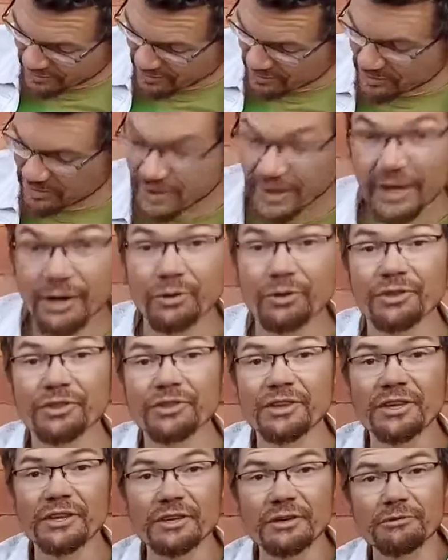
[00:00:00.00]
Now with
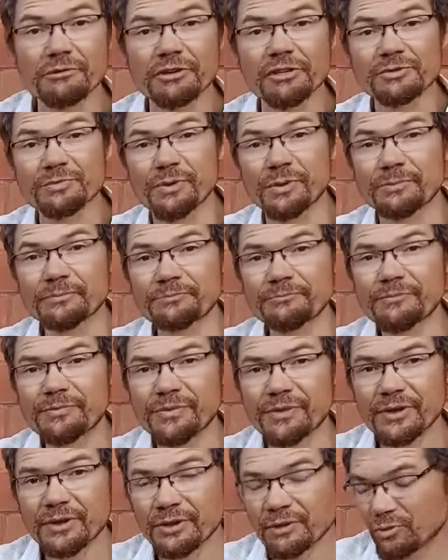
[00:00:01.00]
the crispum,
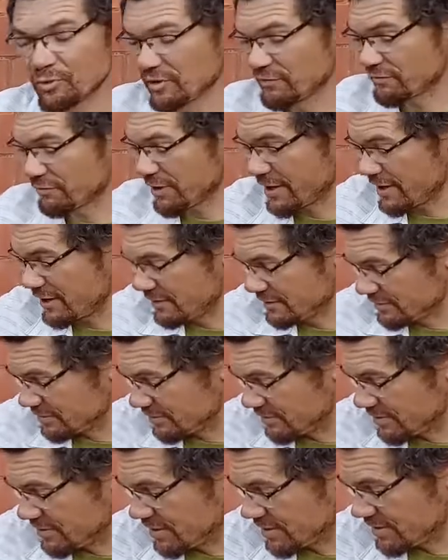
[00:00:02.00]
we've
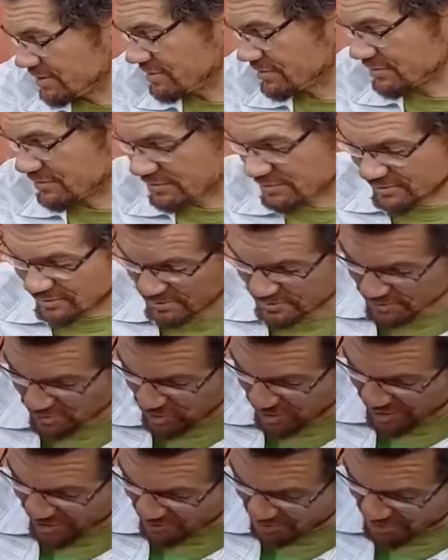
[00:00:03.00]
raised this
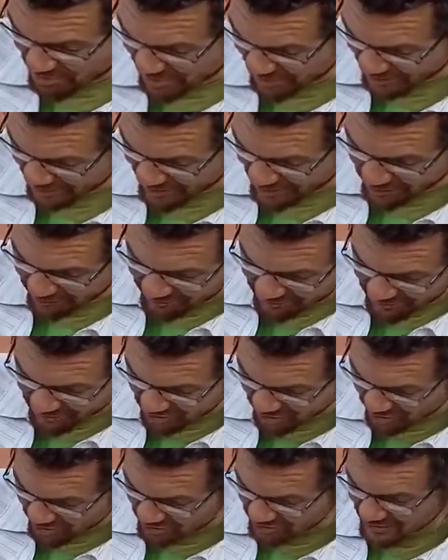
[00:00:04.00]
quite a bit out of the
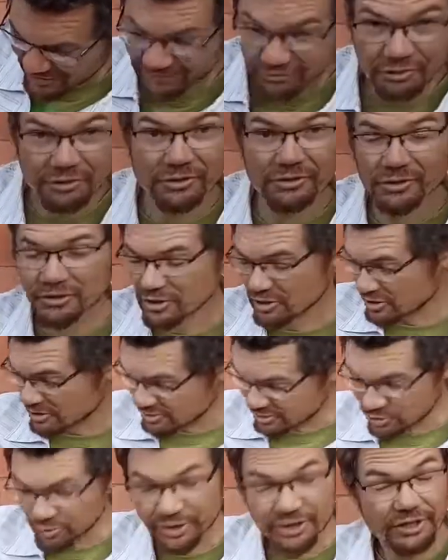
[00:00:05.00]
soil level
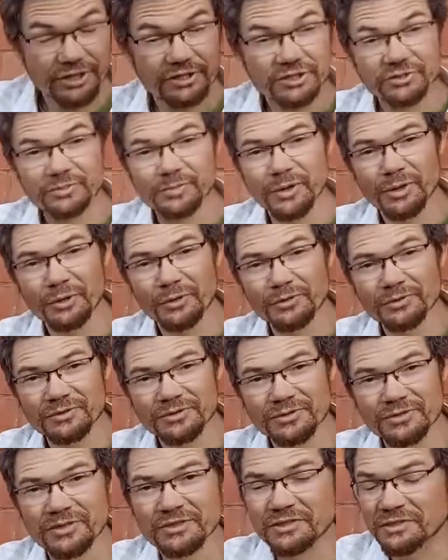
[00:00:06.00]
so we can
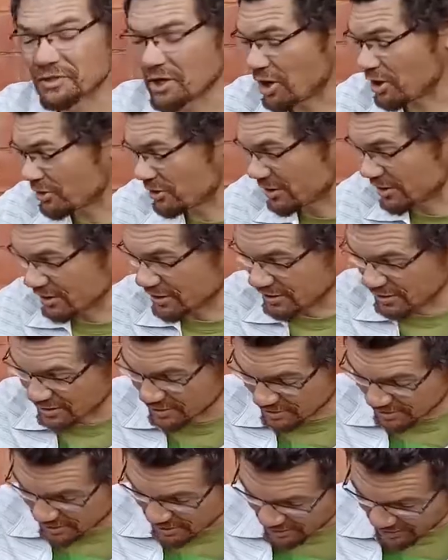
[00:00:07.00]
expose this gnarly,
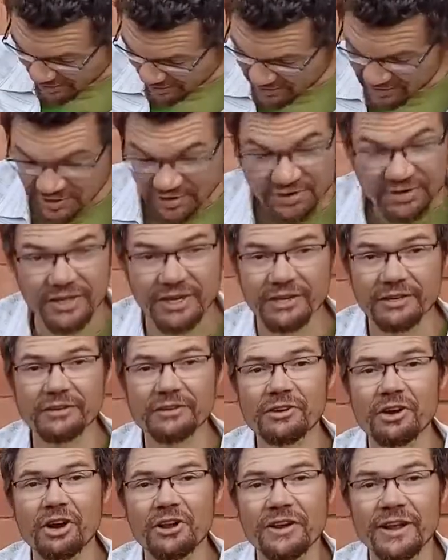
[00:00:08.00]
nice thick
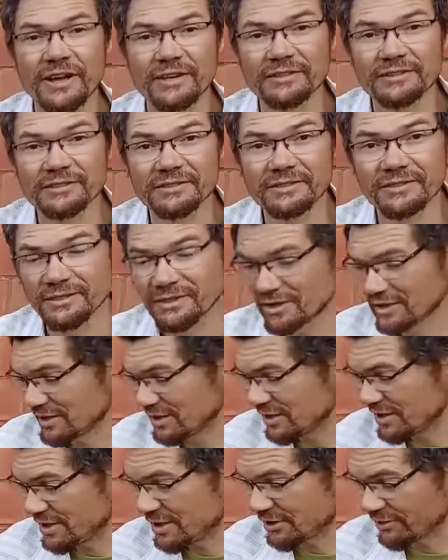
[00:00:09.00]
caudex
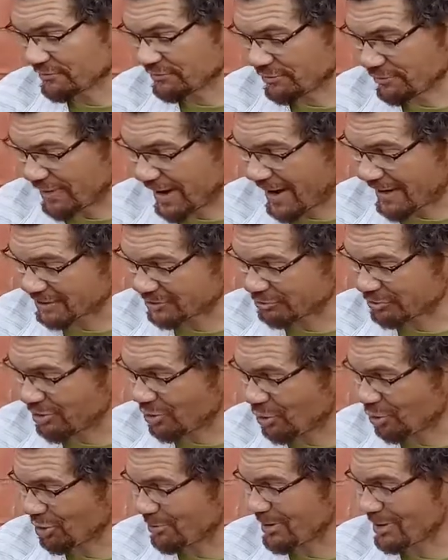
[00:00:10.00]
here for extra
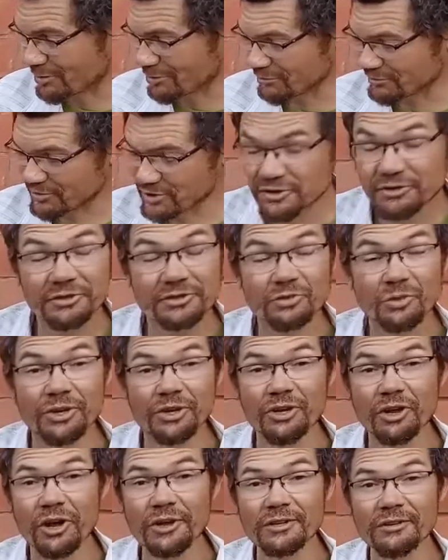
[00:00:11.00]
ornamental features when
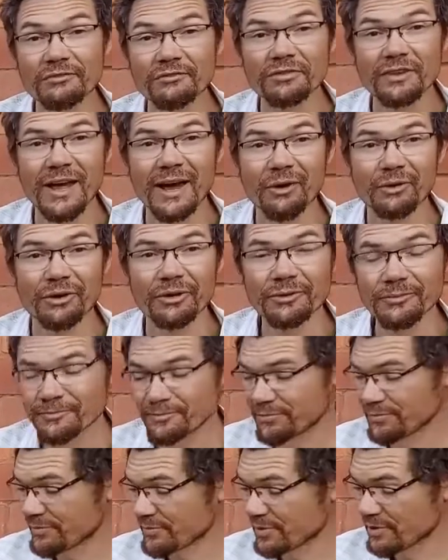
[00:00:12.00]
not in flower,
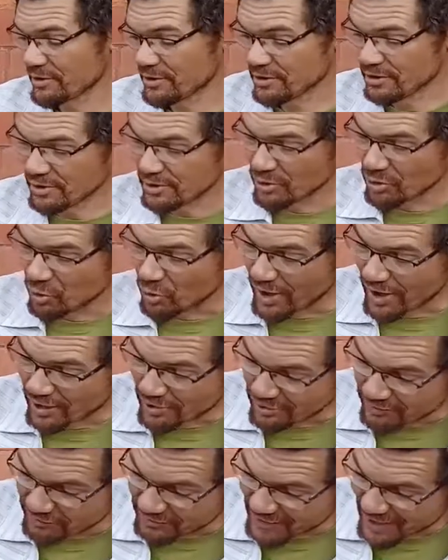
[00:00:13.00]
while
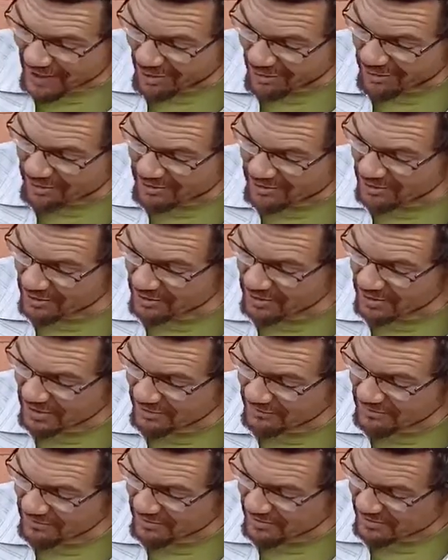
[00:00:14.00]
the flowers and the
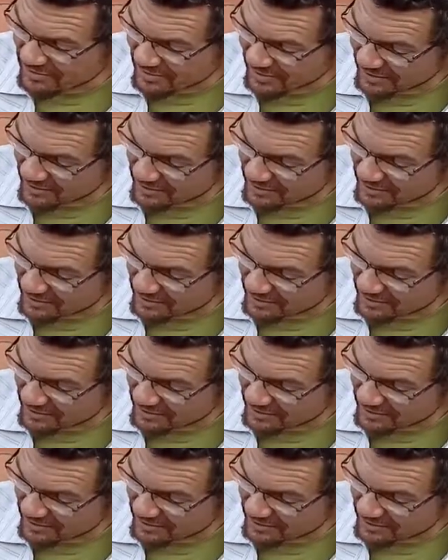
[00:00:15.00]
leaves sit